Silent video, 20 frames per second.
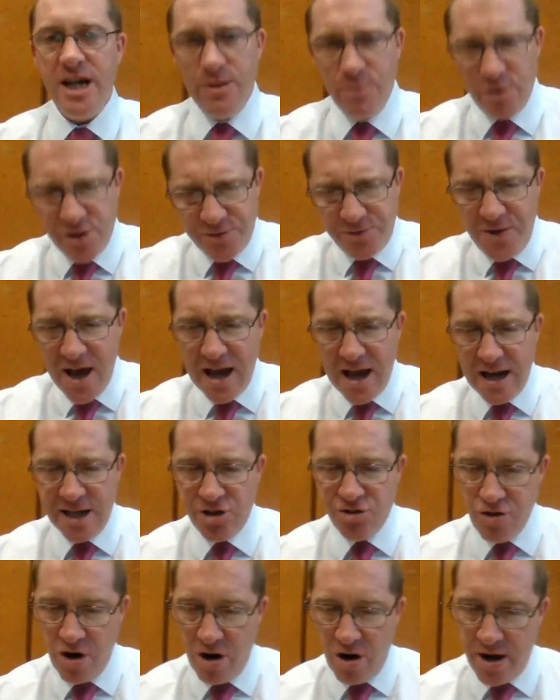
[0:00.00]
It was fairly
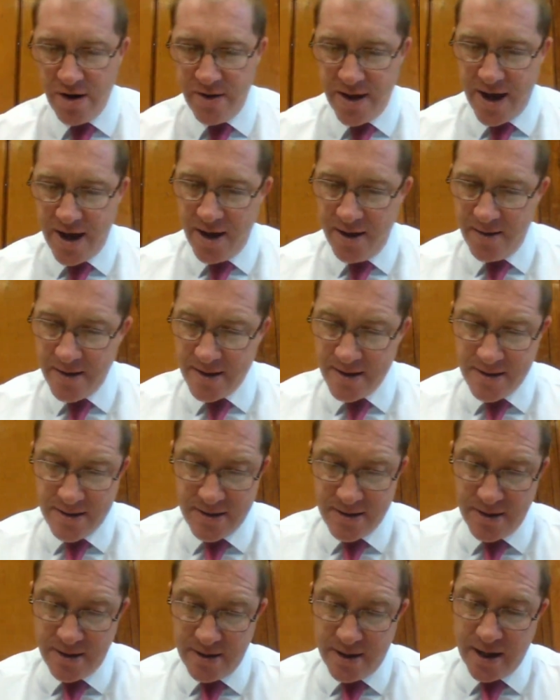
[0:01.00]
dry there,
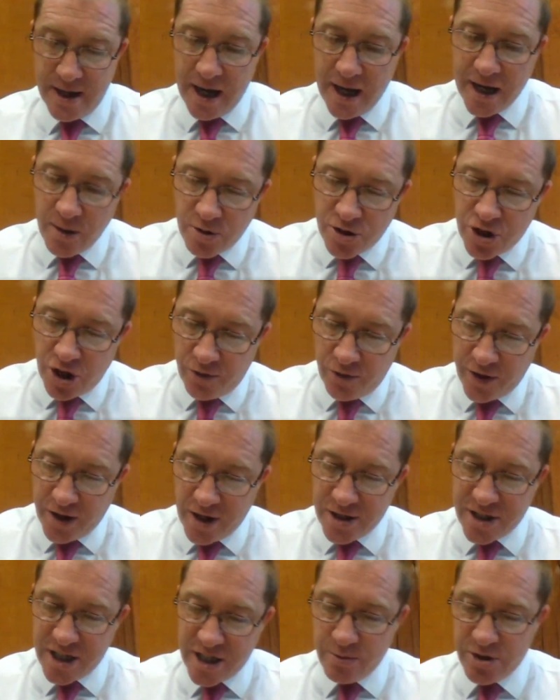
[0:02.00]
and it was
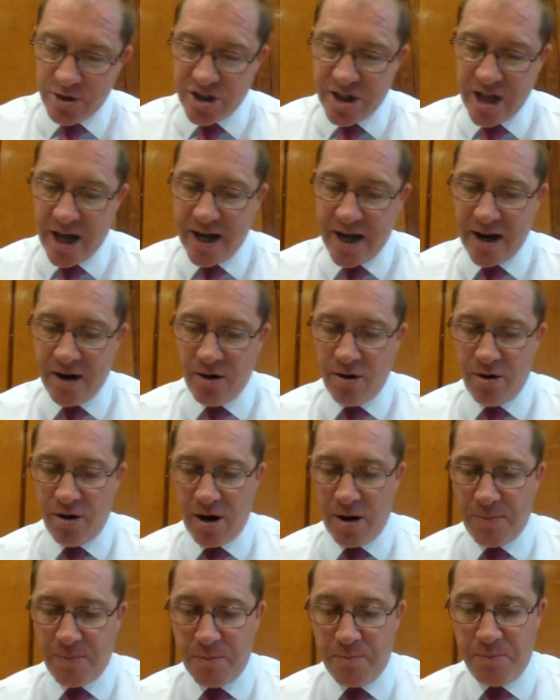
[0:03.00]
obvious he was setting out
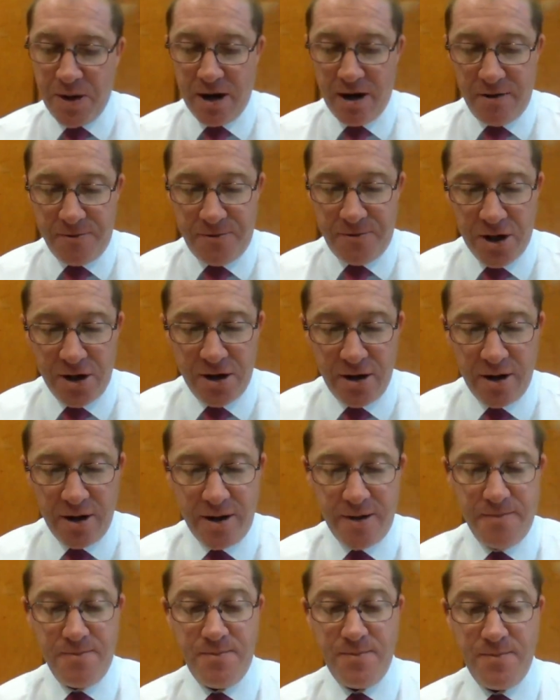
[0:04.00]
up a billet for the
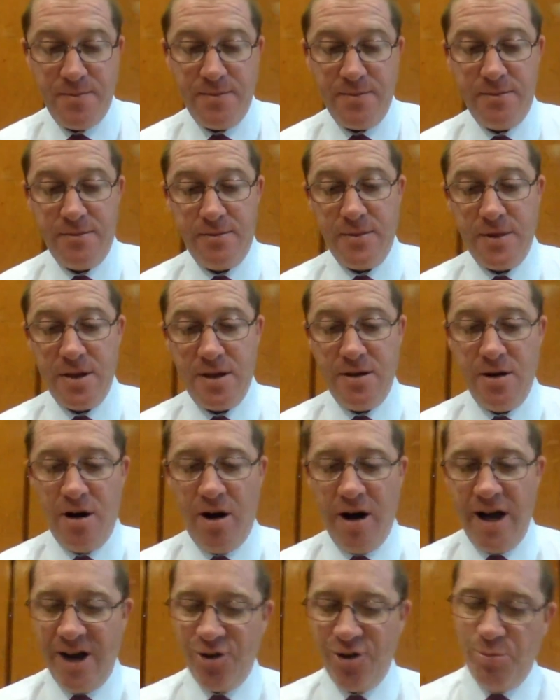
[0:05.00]
night.
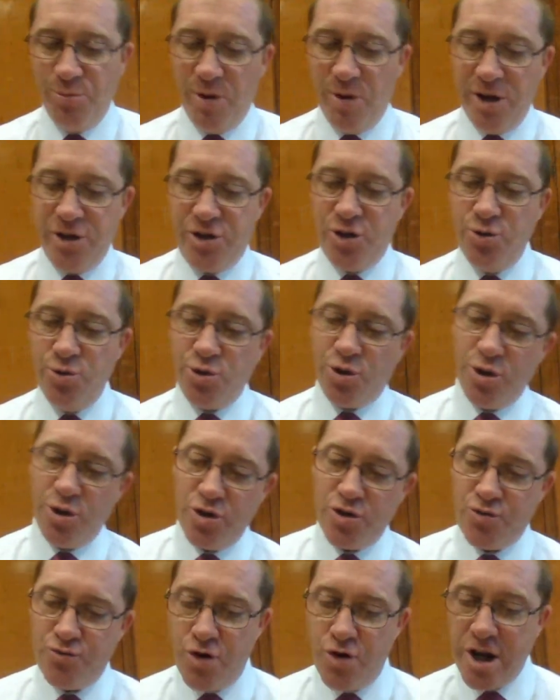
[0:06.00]
I had on my
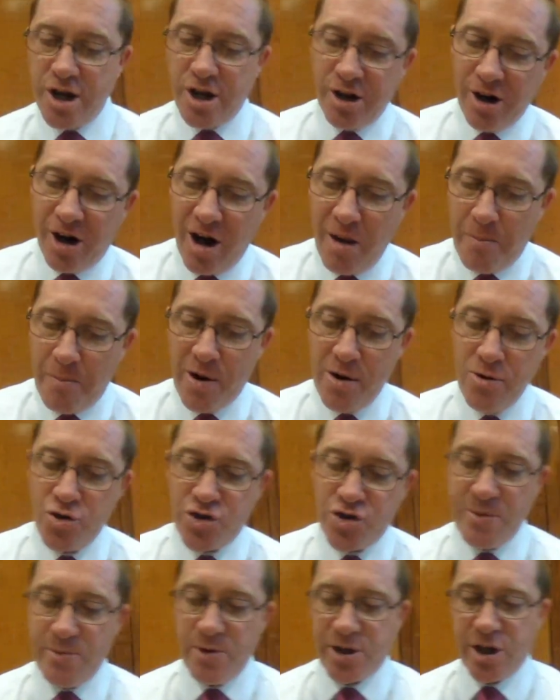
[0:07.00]
do-gooders rig, and I
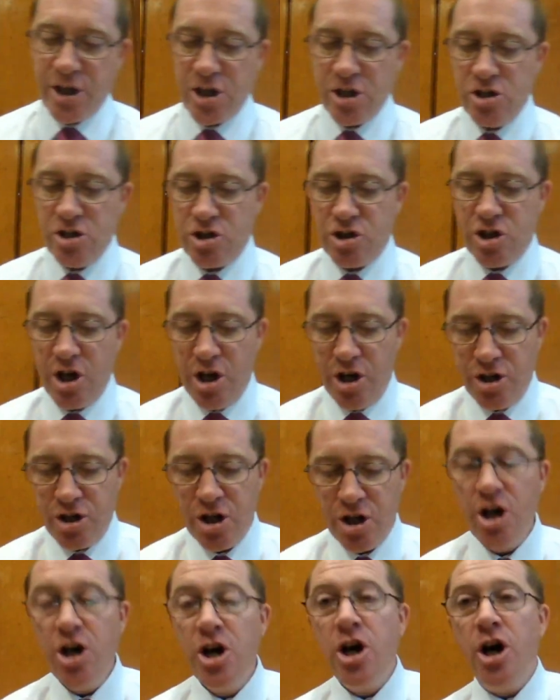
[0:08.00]
approached him looking concerned.